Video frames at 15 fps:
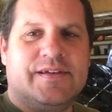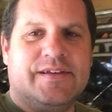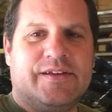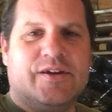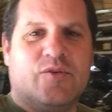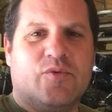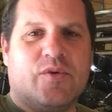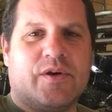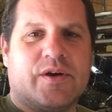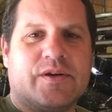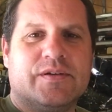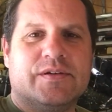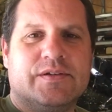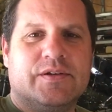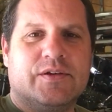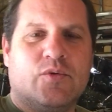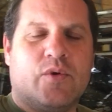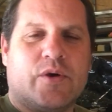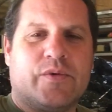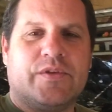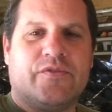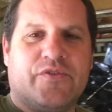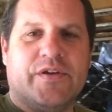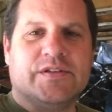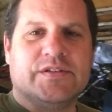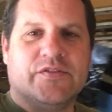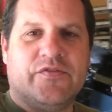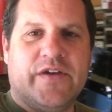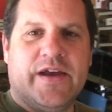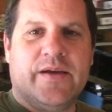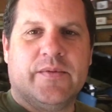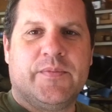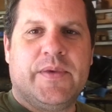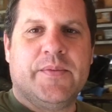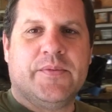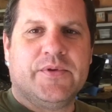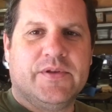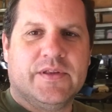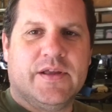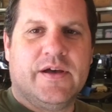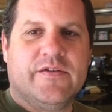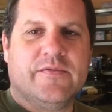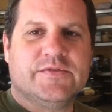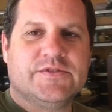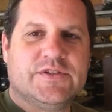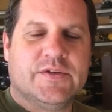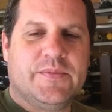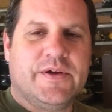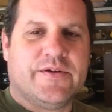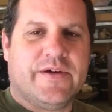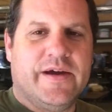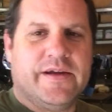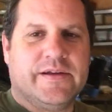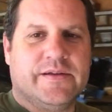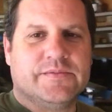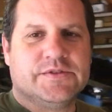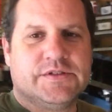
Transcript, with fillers: you know, work. You can work with your friends and family, people you love, and still be around them.